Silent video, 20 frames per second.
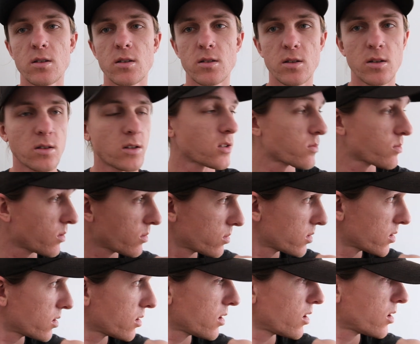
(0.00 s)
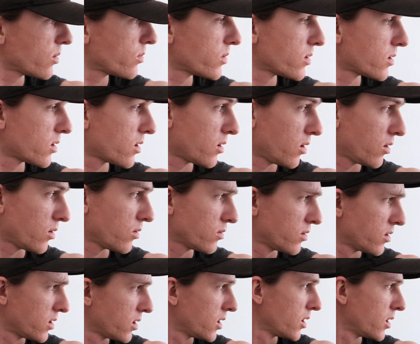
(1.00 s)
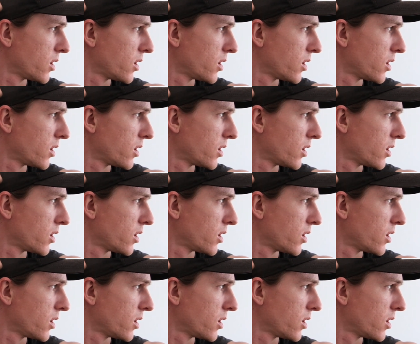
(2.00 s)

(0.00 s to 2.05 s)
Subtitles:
So that's probably not helping the whole